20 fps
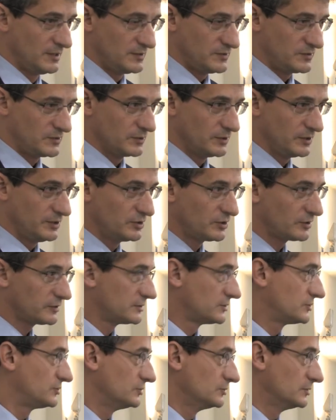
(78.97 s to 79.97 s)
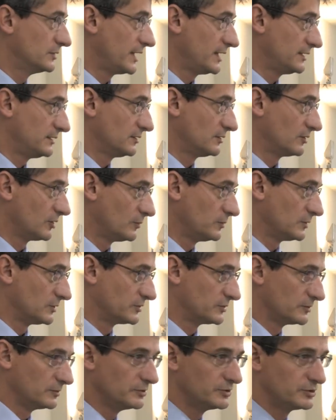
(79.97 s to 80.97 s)
So in order to get a global
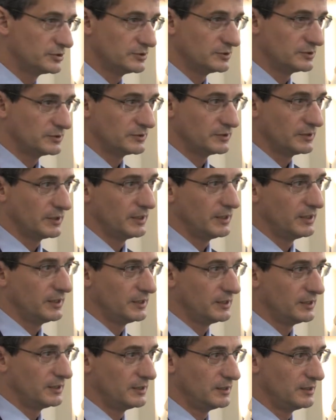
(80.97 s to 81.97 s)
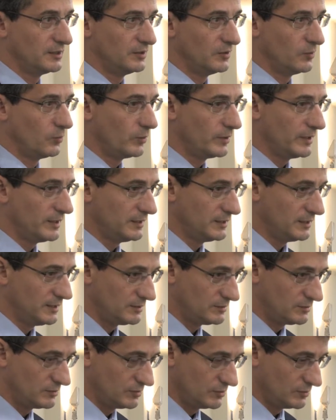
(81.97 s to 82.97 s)
solution, we need
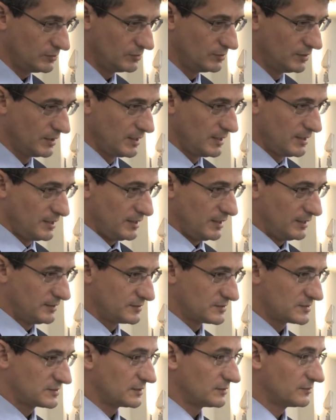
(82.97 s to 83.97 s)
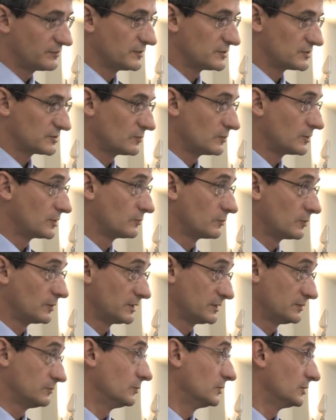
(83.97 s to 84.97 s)
to understand first of all
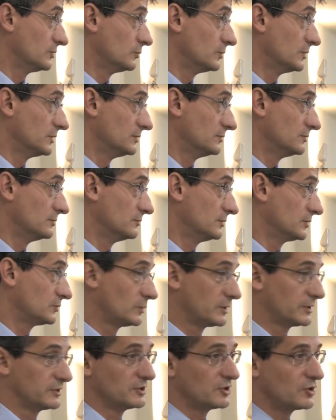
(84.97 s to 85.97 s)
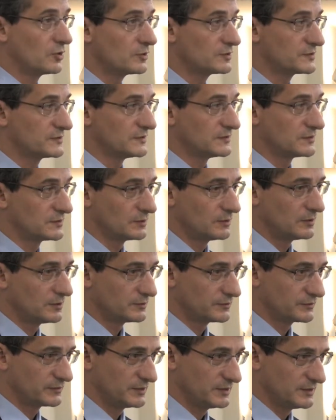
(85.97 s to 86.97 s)
what were the causes
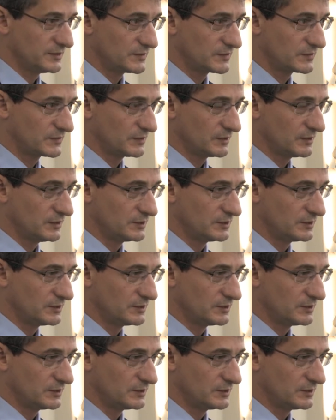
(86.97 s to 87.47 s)
of this